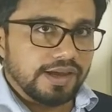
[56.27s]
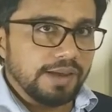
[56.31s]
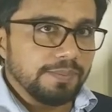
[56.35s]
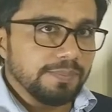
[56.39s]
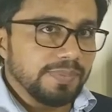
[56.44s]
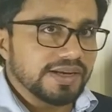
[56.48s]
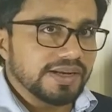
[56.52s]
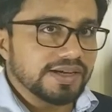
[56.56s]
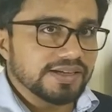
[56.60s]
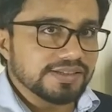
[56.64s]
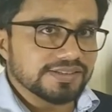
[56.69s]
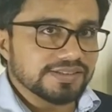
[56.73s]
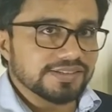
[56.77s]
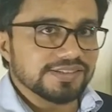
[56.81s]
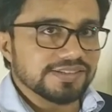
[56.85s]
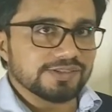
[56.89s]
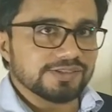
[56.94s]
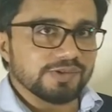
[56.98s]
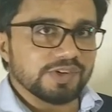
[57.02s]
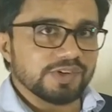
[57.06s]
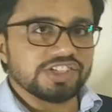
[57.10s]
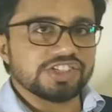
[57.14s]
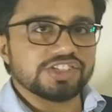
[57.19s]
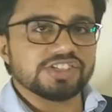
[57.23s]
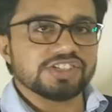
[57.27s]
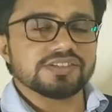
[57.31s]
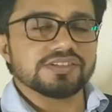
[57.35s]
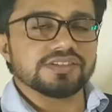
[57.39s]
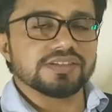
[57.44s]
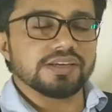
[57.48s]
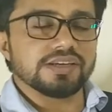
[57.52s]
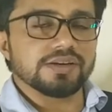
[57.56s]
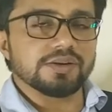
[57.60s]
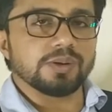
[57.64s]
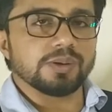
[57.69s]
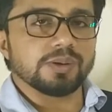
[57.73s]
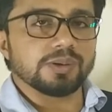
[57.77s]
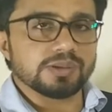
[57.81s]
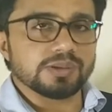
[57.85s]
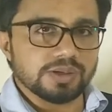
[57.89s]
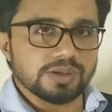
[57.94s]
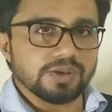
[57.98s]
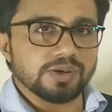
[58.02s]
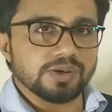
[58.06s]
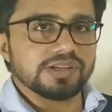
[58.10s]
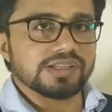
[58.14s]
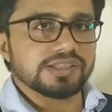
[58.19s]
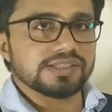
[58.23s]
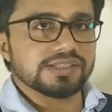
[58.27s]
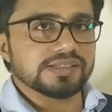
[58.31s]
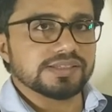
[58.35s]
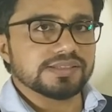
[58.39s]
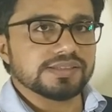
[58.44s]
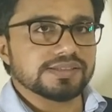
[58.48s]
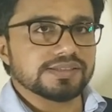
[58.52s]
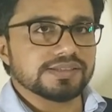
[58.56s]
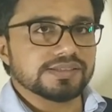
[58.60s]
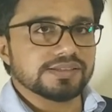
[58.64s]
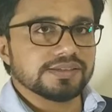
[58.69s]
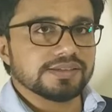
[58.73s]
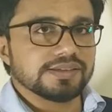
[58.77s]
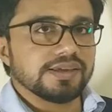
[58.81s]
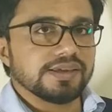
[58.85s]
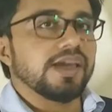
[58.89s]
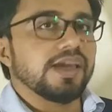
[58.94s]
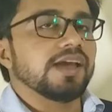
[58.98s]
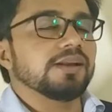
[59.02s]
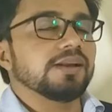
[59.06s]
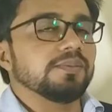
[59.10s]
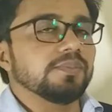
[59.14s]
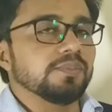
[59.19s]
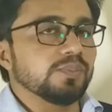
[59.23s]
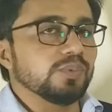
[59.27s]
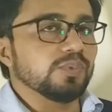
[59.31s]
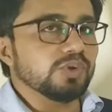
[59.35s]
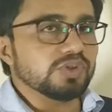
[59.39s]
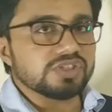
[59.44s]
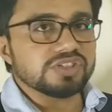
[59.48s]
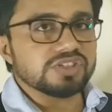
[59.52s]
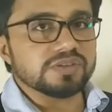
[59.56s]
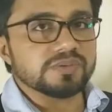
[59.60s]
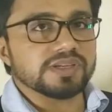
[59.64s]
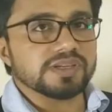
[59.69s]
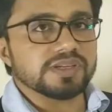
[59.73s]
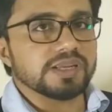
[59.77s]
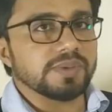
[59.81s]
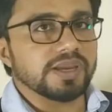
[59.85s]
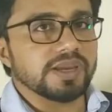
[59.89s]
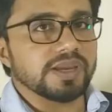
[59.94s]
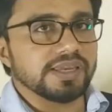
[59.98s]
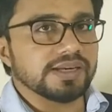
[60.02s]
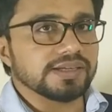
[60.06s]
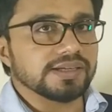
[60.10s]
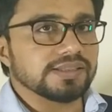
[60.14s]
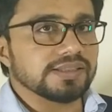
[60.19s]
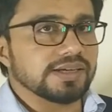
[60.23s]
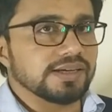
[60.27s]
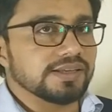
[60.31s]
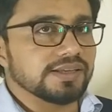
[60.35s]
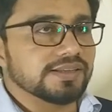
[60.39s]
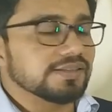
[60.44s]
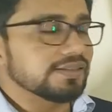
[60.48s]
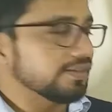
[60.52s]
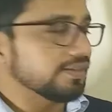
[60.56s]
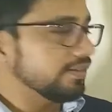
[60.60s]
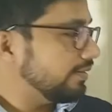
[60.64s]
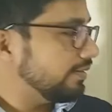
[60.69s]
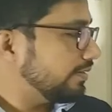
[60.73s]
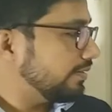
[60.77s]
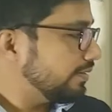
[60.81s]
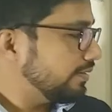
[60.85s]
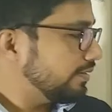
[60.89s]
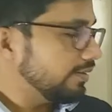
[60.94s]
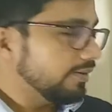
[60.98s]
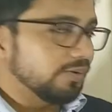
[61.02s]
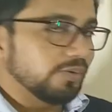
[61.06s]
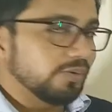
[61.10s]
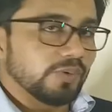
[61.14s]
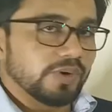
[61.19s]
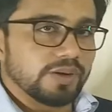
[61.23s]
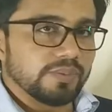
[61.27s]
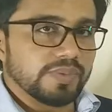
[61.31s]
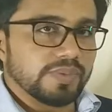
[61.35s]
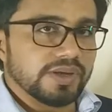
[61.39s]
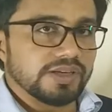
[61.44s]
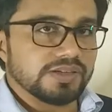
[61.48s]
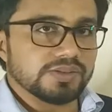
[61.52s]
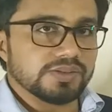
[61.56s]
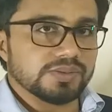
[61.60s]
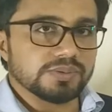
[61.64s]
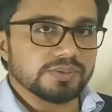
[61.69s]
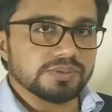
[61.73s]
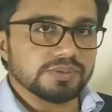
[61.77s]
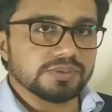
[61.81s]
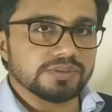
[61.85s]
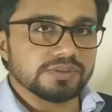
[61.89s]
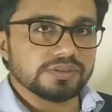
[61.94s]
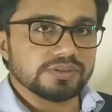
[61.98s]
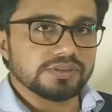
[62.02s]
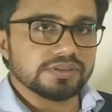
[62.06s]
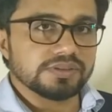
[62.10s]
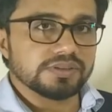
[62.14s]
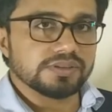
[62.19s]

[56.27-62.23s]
I have been asking this question in all the colleges, and most of the time I get the answer 1 by 2.